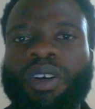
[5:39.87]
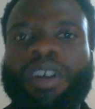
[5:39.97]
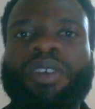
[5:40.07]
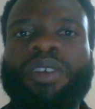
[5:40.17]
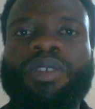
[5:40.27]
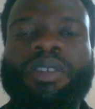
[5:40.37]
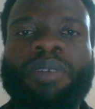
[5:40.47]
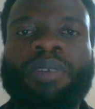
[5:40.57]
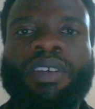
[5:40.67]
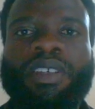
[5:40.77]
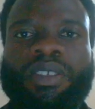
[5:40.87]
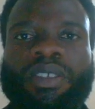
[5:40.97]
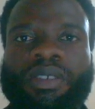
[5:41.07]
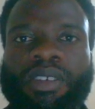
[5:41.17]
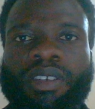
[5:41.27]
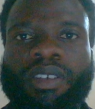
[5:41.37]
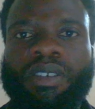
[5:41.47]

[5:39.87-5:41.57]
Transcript: using my SQL